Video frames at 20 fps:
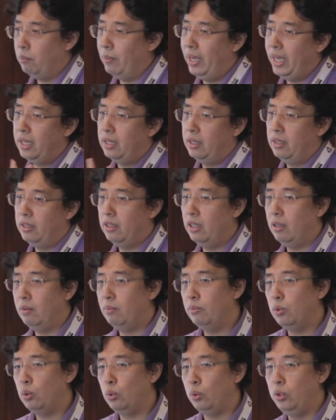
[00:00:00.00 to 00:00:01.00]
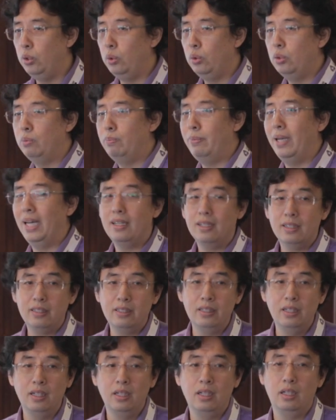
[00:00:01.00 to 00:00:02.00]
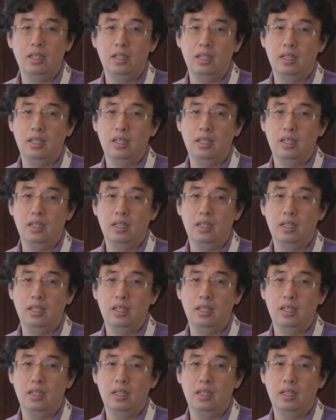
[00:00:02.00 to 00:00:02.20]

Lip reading: make them to use better.